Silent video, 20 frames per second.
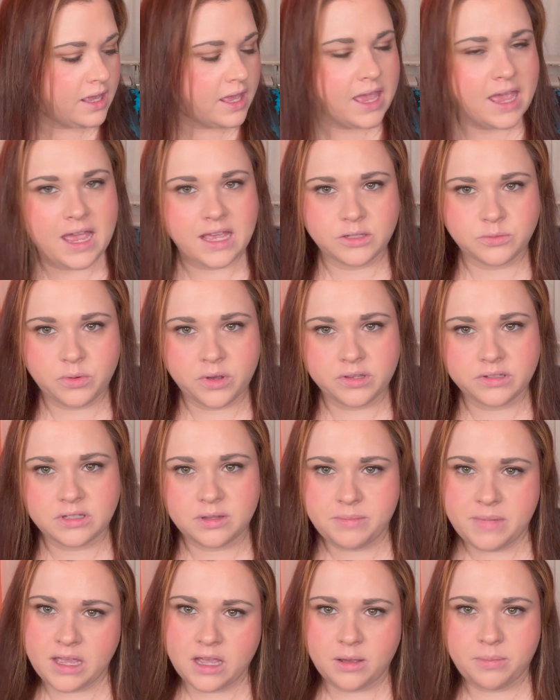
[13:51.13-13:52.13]
as well as the
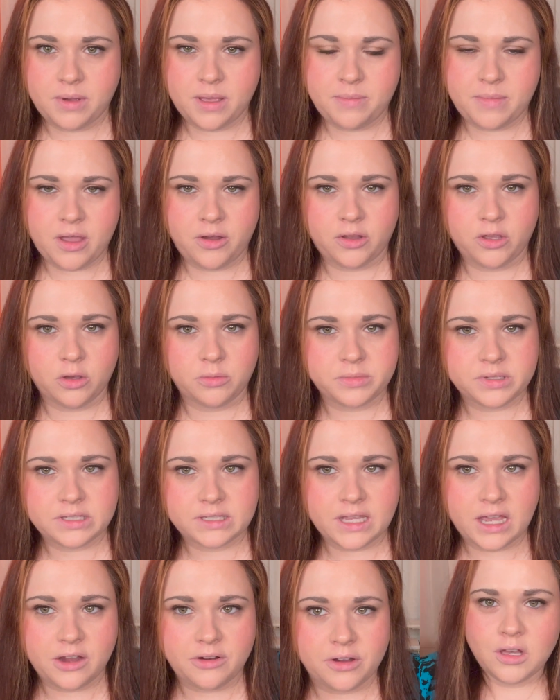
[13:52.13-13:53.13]
Makeup by Mario
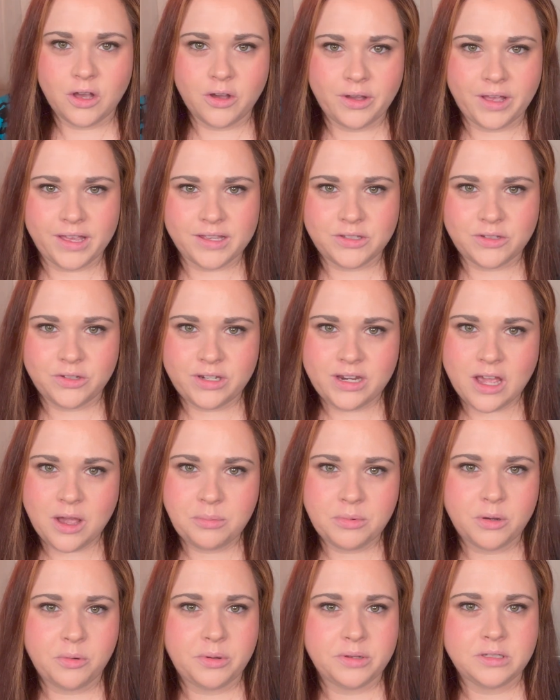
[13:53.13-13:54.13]
mascara. Okay, so now I'm
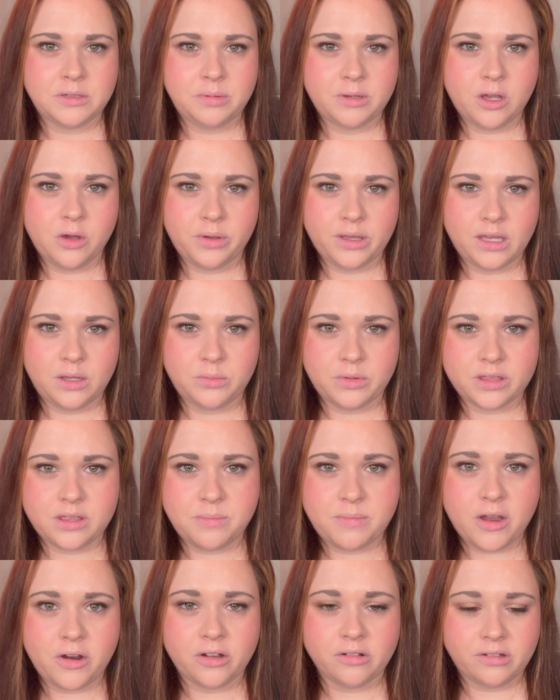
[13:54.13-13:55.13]
going to be going in with the
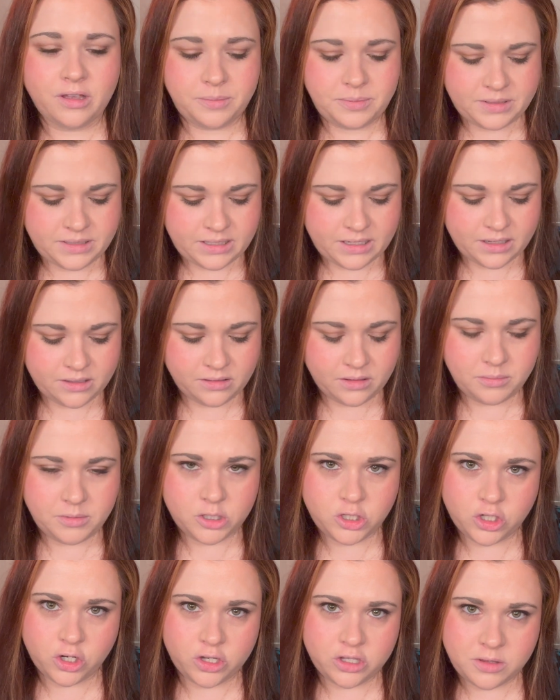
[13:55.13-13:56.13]
Merit lipstick. Let me
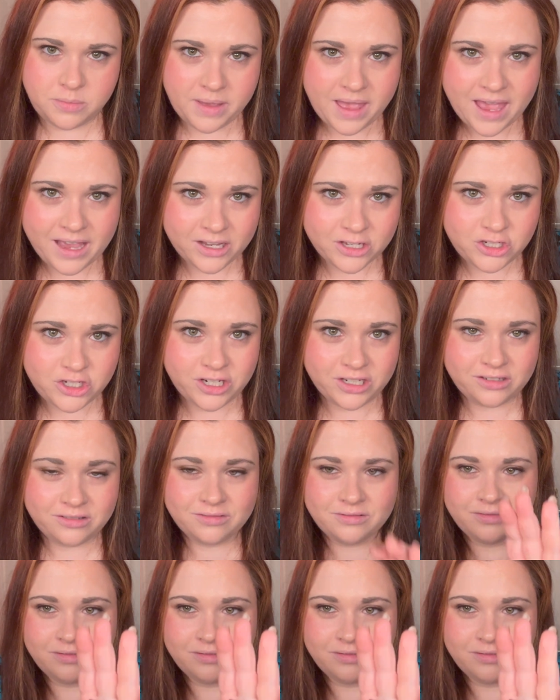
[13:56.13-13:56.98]
show you the packaging.